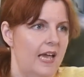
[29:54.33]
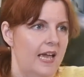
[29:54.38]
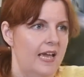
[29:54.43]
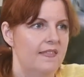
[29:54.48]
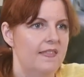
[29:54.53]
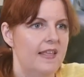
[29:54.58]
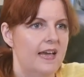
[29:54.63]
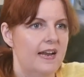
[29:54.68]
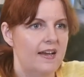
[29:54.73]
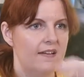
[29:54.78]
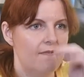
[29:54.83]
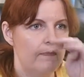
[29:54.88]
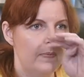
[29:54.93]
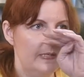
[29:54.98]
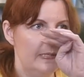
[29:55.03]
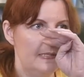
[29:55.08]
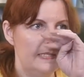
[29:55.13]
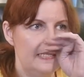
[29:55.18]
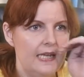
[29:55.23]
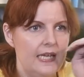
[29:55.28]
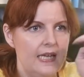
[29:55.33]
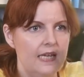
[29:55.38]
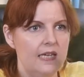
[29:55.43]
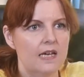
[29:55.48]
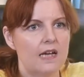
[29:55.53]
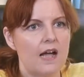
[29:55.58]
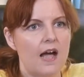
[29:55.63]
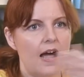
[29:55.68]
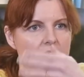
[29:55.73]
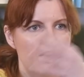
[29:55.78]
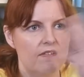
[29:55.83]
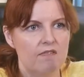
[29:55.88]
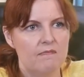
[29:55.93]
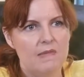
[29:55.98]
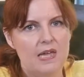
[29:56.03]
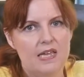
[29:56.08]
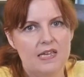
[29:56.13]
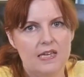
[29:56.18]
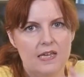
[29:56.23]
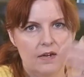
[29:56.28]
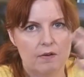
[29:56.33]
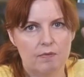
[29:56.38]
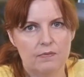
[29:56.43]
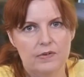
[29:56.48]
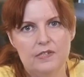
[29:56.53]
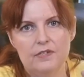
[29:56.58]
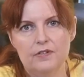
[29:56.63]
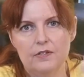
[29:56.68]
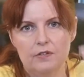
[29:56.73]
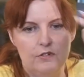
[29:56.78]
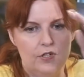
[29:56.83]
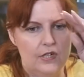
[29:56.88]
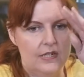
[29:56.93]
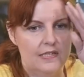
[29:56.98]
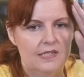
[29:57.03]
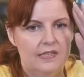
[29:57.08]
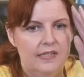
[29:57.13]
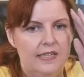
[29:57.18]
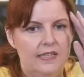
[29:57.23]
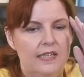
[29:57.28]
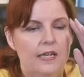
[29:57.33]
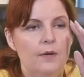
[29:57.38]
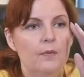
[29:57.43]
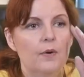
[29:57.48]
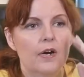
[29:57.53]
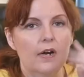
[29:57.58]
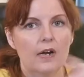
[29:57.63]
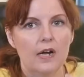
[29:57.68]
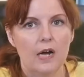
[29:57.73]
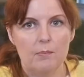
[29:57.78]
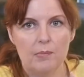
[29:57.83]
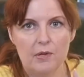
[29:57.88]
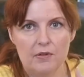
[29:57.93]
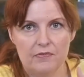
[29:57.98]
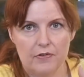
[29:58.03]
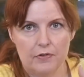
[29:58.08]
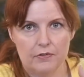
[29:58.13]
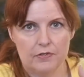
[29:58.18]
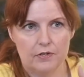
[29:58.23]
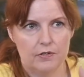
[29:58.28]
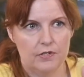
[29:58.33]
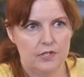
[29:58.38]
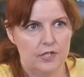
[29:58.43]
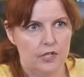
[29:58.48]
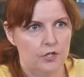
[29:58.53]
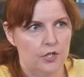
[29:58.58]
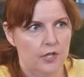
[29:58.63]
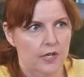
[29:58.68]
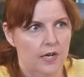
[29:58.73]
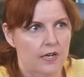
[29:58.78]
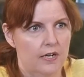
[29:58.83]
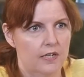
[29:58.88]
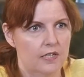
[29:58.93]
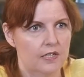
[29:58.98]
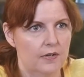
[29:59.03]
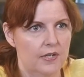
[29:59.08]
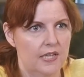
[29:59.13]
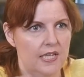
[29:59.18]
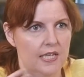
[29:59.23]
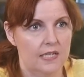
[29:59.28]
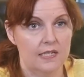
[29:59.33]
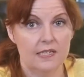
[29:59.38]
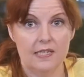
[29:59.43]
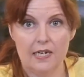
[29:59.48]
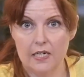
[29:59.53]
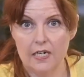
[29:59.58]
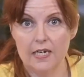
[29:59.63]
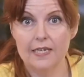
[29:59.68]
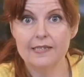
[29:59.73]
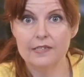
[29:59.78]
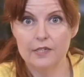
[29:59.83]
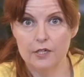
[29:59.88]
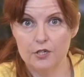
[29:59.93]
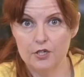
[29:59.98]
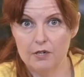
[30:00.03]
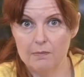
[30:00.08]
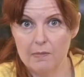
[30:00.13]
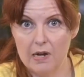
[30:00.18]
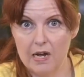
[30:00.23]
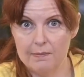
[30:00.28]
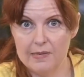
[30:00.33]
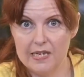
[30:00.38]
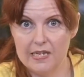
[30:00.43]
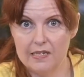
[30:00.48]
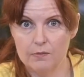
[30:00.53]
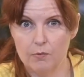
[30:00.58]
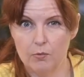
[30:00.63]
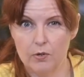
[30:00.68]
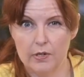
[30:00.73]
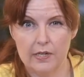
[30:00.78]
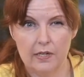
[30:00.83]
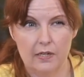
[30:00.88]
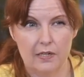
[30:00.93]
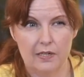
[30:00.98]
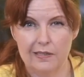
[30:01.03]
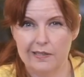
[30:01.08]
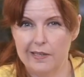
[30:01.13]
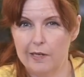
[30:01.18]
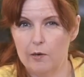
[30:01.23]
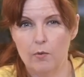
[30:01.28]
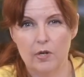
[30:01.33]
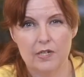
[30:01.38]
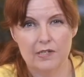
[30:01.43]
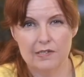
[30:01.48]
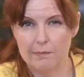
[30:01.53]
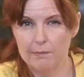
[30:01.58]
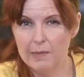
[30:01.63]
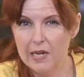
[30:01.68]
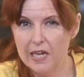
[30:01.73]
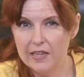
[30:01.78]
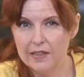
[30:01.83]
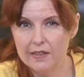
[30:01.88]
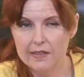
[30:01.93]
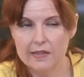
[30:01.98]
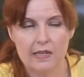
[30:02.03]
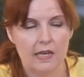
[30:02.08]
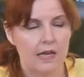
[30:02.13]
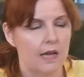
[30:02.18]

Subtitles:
And then I've been seeing it kind of making a resurgence lately where a couple folks are stitching on it. So I think Sarah Stitch and Mommy is working on it like once a month.